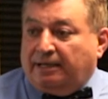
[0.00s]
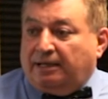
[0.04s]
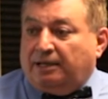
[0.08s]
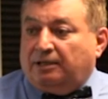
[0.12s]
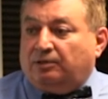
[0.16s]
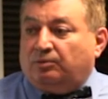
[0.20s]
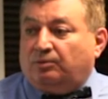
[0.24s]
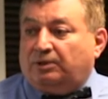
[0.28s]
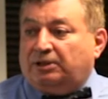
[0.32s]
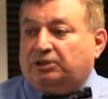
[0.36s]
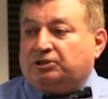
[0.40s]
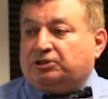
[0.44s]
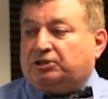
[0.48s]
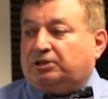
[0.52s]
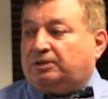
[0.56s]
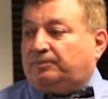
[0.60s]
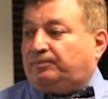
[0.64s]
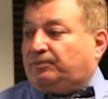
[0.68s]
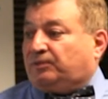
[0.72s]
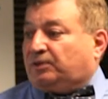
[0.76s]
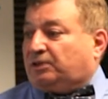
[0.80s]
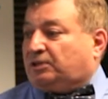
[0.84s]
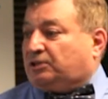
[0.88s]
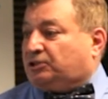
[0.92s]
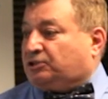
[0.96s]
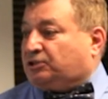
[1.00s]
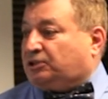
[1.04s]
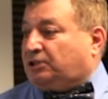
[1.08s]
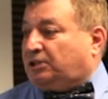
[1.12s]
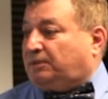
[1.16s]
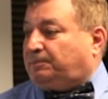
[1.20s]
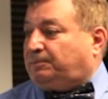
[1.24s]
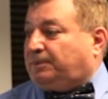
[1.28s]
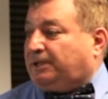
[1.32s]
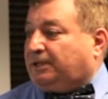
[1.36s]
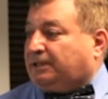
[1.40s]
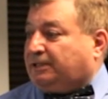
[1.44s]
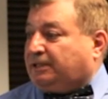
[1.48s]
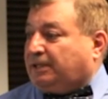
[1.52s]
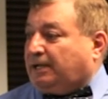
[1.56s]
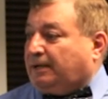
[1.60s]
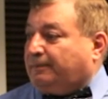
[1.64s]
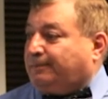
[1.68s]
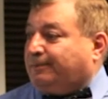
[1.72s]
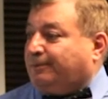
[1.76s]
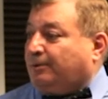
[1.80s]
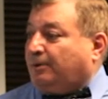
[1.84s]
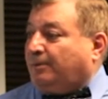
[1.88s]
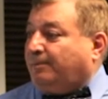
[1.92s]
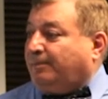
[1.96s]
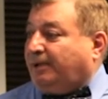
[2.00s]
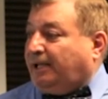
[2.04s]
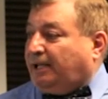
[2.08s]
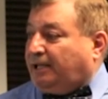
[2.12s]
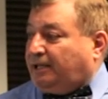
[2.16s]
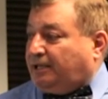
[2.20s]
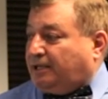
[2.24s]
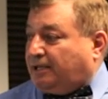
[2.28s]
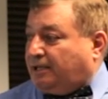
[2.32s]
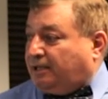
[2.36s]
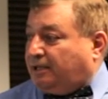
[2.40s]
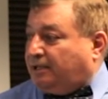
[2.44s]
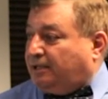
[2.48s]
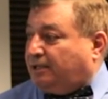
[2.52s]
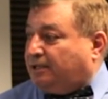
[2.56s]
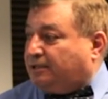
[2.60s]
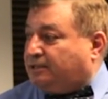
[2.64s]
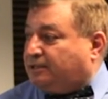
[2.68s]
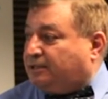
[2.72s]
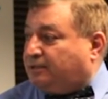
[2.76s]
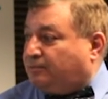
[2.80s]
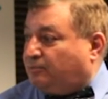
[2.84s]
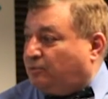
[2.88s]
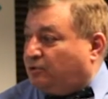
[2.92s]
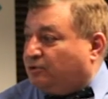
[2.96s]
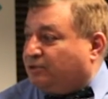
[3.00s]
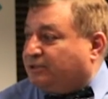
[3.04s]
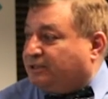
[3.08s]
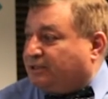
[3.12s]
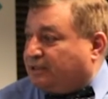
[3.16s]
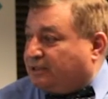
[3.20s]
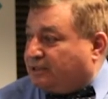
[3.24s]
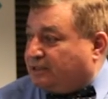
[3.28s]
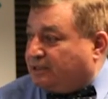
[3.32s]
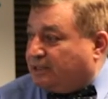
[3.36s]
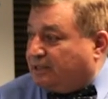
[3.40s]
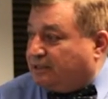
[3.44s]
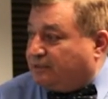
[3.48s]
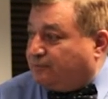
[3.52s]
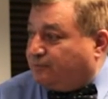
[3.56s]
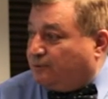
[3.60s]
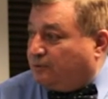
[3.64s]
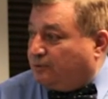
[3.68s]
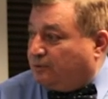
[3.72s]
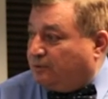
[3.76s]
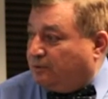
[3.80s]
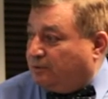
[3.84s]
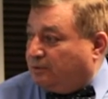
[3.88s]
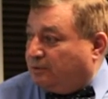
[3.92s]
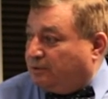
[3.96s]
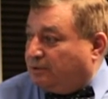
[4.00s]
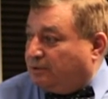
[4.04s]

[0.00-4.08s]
in which she picked up Romania as the most successful,